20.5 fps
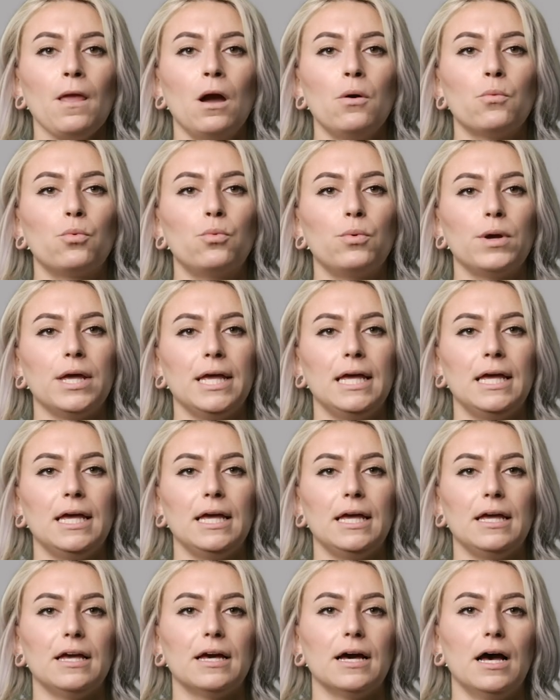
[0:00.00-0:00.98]

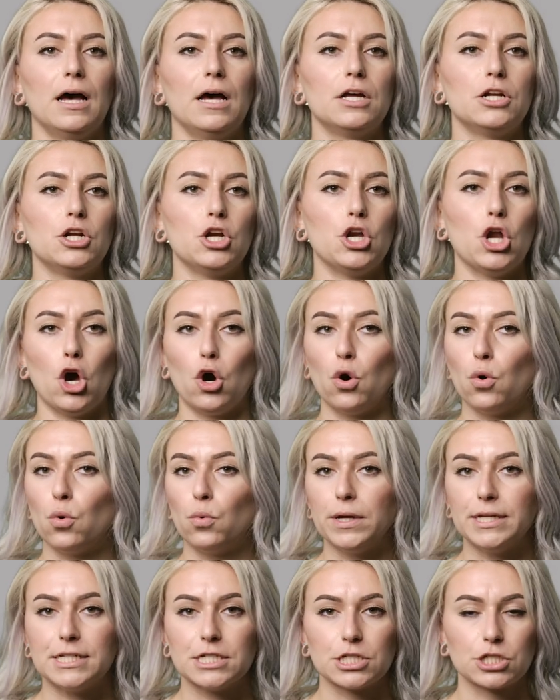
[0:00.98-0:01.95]
we know
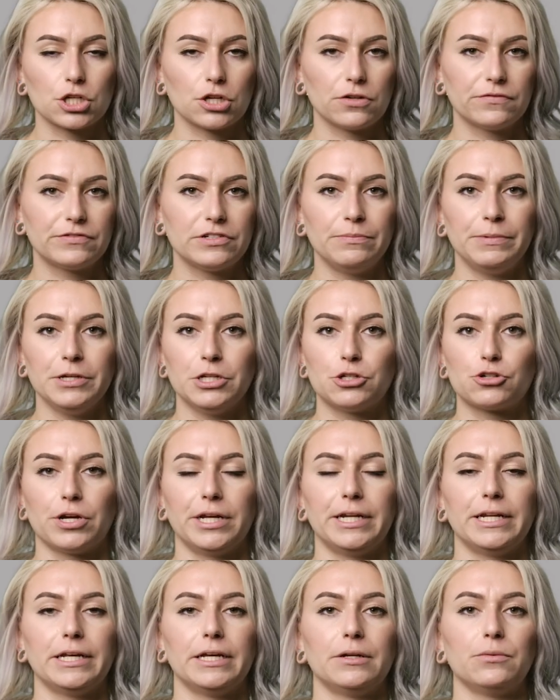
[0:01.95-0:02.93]
we deserve to be
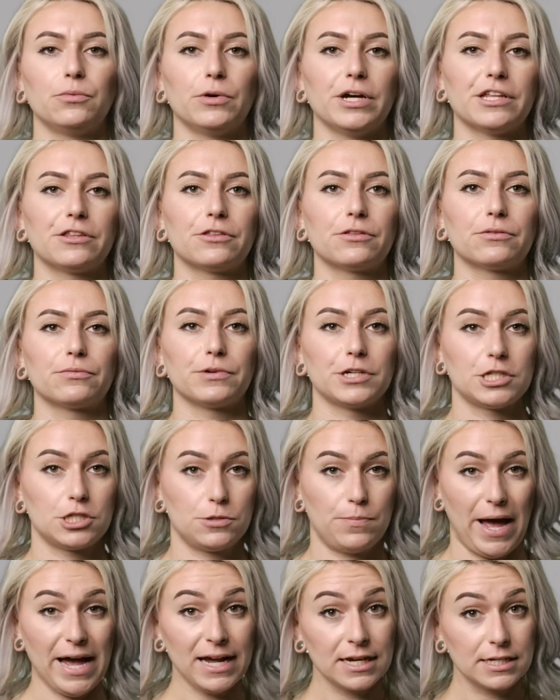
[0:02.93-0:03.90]
treated with
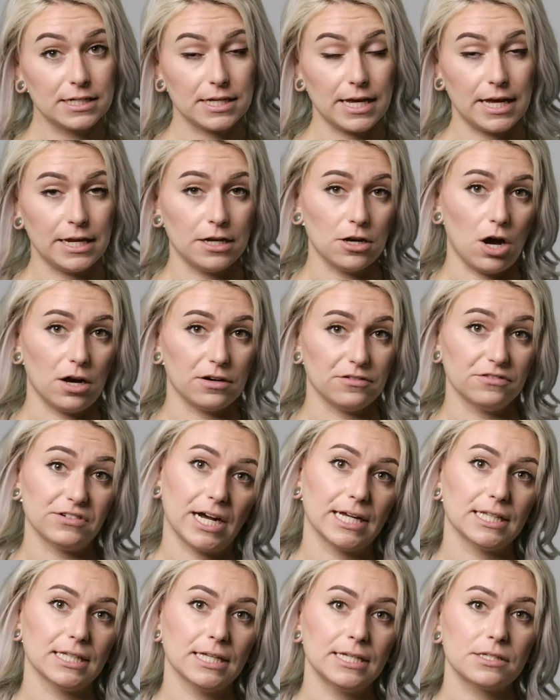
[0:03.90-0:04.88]
respect and
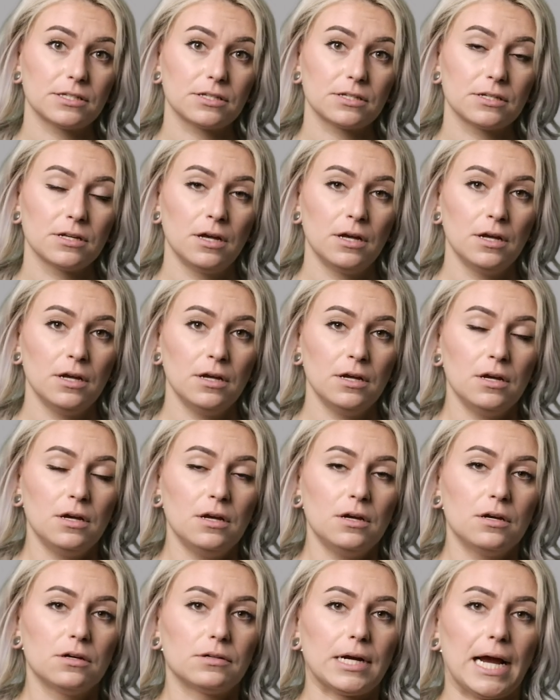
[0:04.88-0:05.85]
nonviolence,
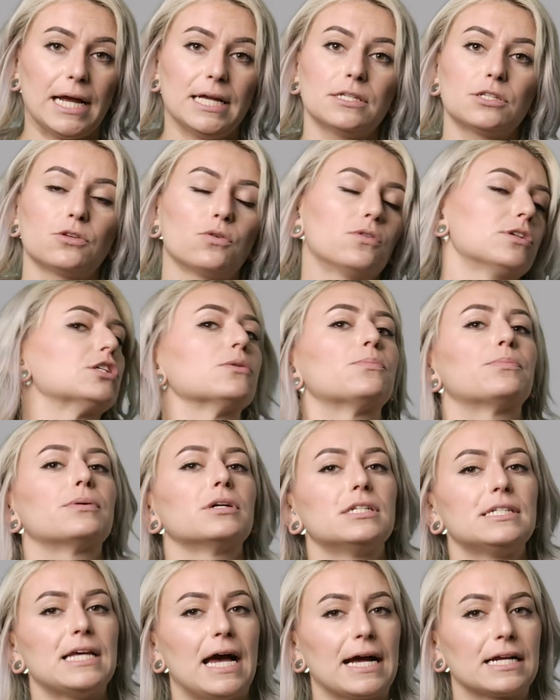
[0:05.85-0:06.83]
right? So it's a
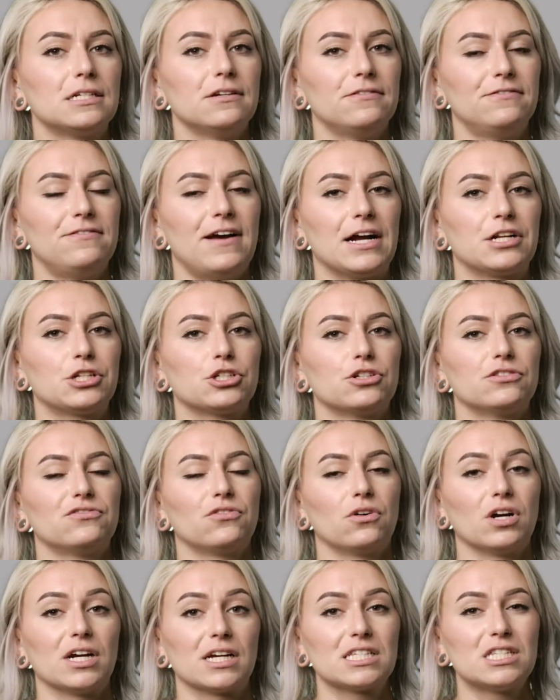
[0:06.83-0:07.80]
protective factor
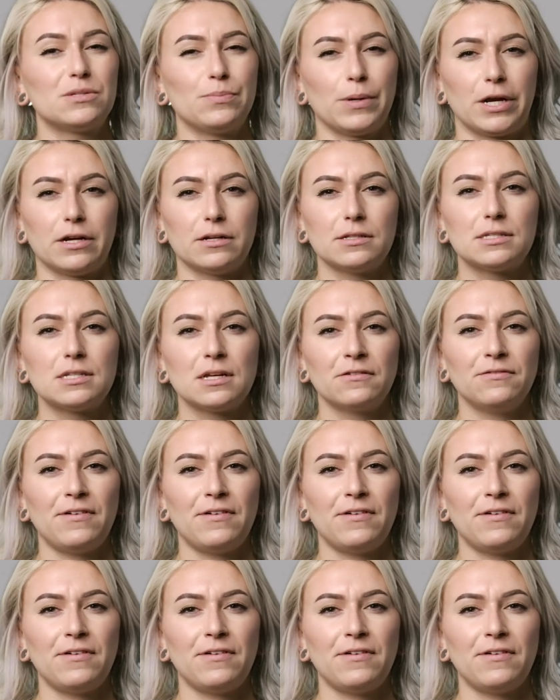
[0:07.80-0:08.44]
for experiencing